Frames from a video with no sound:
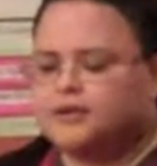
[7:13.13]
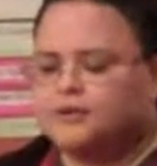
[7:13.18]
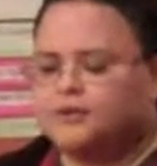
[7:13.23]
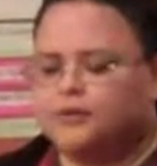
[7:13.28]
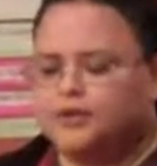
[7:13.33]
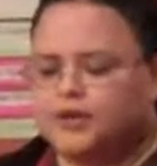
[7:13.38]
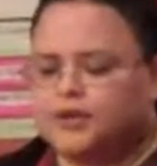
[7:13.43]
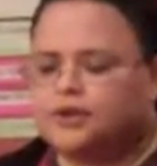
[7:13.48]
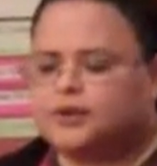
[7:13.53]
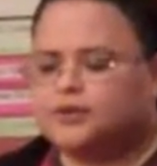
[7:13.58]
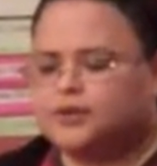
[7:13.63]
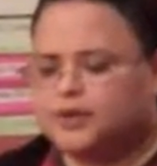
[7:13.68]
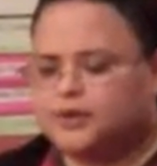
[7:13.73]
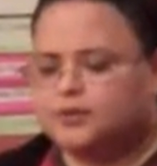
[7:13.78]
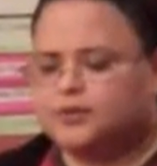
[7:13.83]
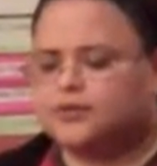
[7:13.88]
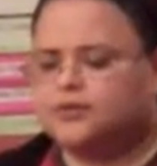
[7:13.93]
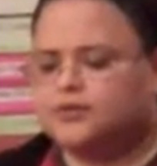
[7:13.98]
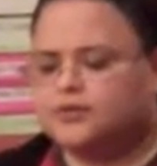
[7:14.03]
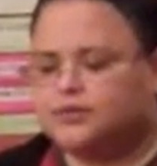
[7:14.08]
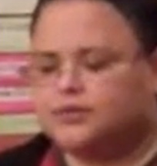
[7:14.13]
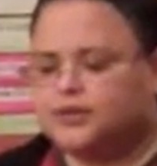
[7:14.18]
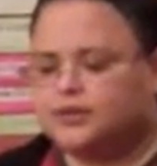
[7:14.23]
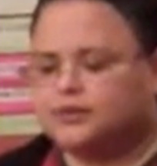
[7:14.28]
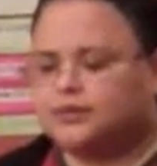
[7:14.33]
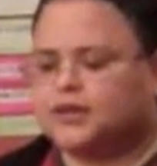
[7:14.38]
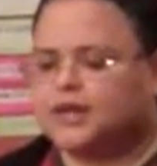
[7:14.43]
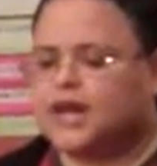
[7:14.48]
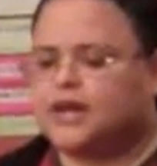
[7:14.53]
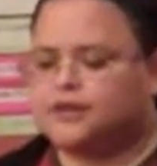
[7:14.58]
you know, he
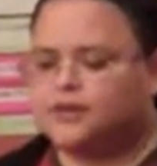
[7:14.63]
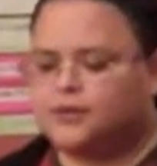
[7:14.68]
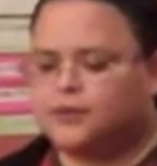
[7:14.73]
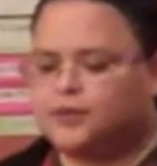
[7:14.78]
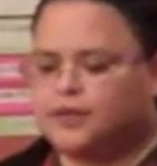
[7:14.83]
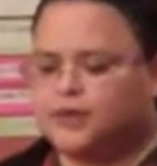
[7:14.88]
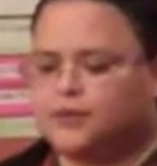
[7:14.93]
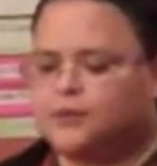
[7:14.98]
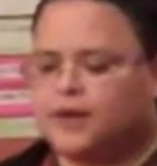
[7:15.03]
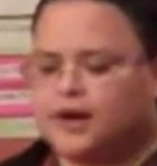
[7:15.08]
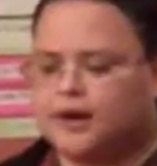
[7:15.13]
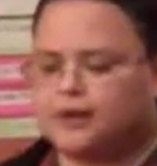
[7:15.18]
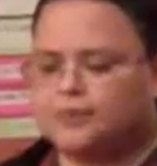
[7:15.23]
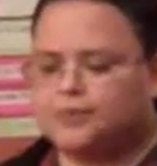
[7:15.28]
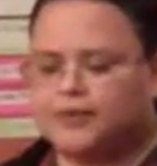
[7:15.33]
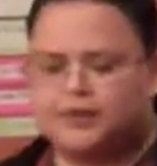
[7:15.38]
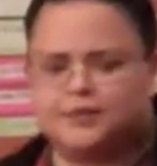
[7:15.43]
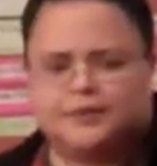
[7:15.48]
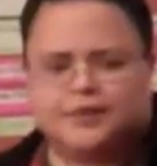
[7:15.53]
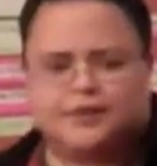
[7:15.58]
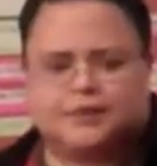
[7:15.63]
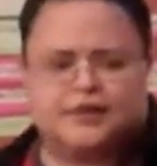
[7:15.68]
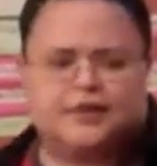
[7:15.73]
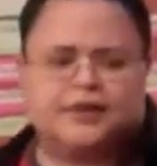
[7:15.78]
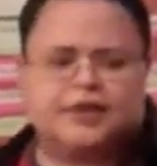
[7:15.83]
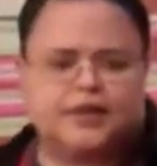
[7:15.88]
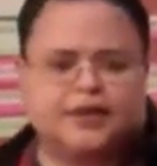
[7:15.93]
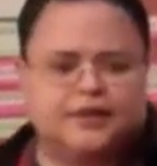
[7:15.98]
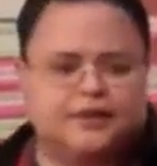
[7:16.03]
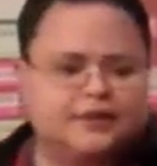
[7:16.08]
was not doing well, but it wasn't
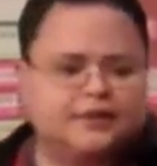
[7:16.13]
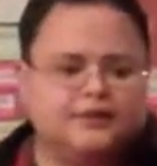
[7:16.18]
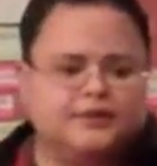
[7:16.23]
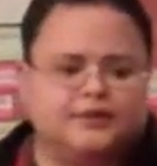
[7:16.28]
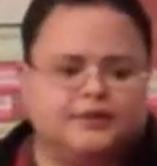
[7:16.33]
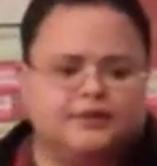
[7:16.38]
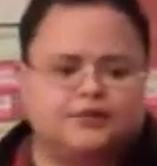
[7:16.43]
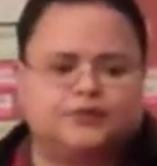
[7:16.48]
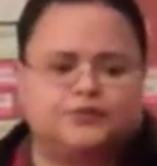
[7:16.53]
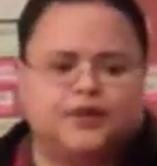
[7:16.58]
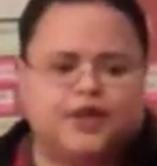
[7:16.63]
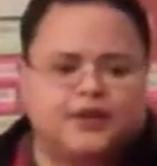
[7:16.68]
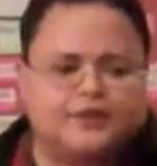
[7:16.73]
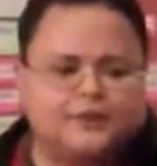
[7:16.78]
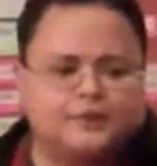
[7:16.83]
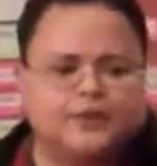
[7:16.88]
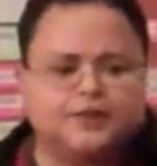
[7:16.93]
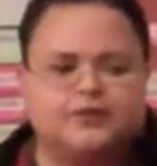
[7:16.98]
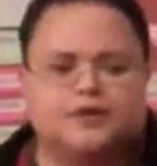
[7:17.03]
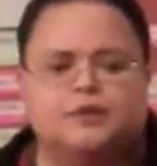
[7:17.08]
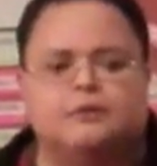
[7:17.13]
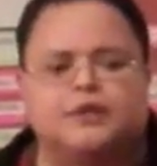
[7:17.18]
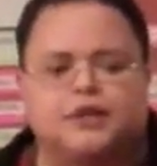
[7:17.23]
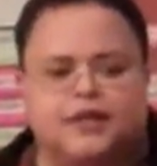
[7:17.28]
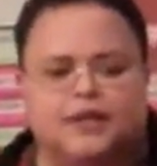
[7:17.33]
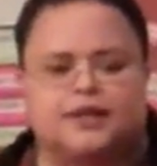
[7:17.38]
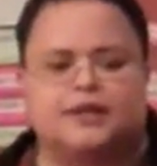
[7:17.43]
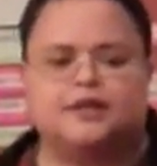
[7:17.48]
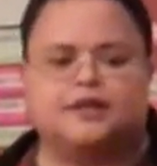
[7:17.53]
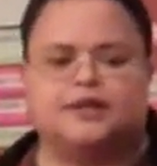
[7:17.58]
like as if death was
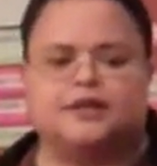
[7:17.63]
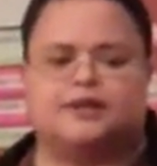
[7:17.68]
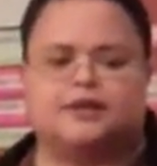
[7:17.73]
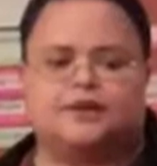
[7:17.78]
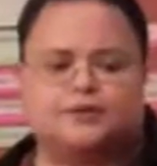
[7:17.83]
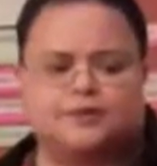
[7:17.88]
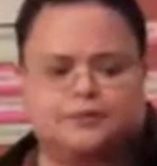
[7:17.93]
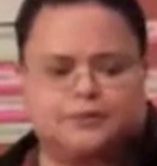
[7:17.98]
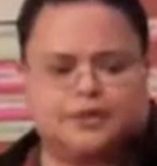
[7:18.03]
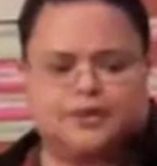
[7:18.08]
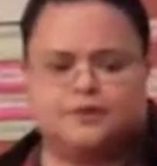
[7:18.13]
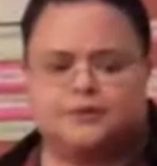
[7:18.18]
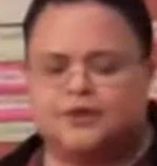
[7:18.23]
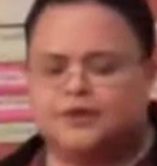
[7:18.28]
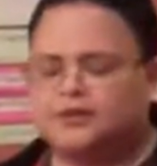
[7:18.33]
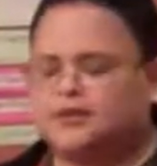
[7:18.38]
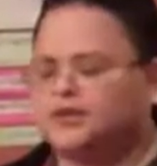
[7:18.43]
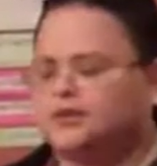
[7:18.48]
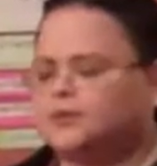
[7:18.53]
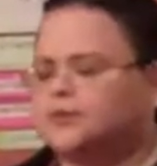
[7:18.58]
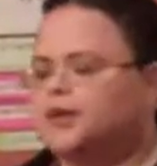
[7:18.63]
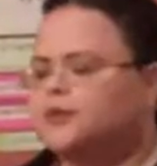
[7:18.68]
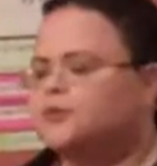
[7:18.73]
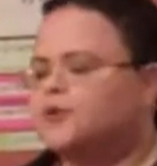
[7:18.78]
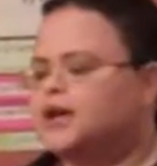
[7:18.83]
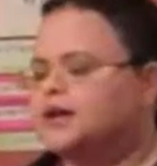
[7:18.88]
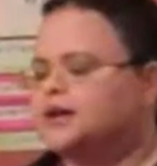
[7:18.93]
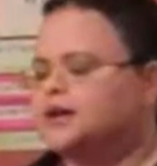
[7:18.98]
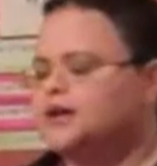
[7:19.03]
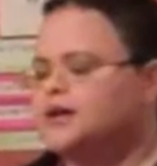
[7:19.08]
imminent, you know, but he wasn't doing
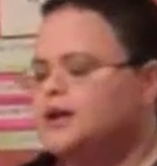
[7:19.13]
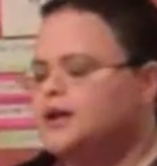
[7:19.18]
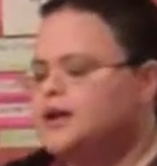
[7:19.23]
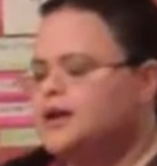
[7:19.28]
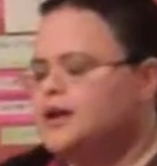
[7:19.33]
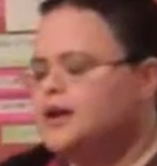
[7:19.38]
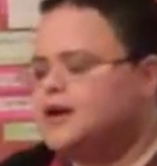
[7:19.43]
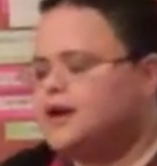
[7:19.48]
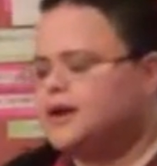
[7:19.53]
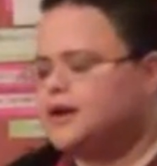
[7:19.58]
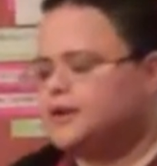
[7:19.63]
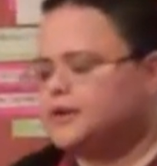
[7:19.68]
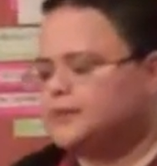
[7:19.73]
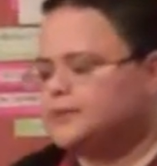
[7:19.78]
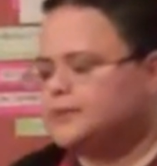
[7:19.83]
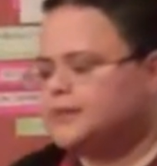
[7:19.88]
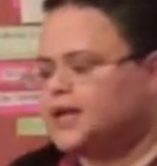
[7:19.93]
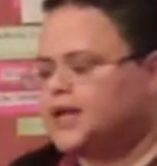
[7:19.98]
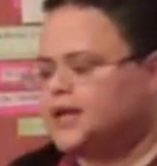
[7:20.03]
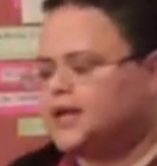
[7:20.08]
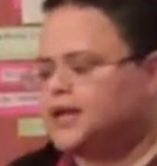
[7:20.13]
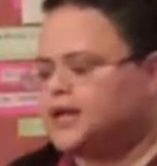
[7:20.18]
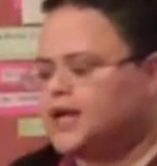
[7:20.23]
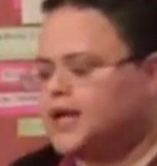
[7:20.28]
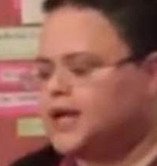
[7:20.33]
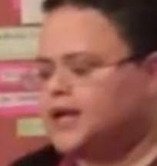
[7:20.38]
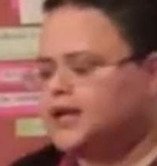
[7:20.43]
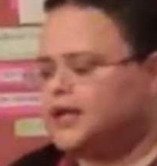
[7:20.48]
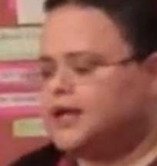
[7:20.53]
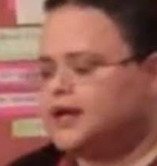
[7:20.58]
well. And
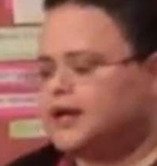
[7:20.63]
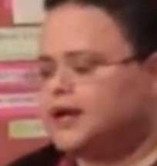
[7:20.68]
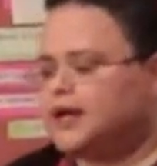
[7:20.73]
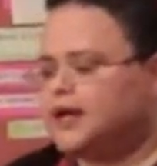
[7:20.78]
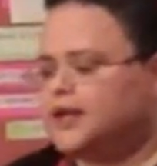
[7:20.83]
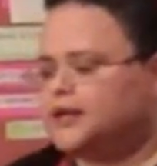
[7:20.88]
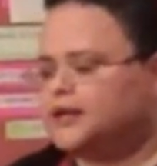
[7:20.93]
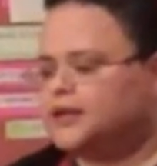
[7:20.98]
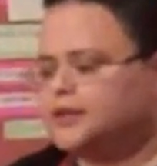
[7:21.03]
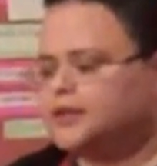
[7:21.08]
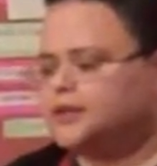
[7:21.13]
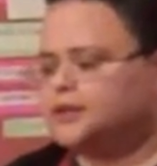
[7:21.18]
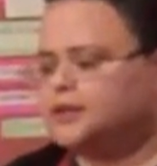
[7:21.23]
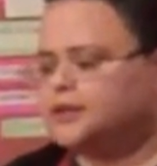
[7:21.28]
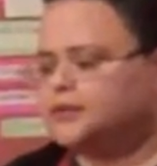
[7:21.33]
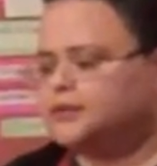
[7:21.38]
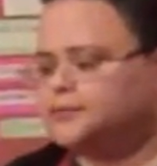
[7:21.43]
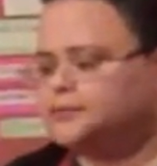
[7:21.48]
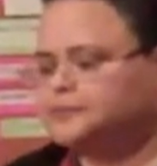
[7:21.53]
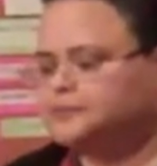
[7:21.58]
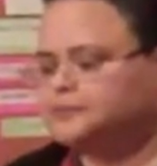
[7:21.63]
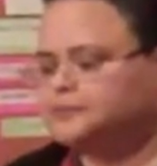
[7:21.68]
I had a little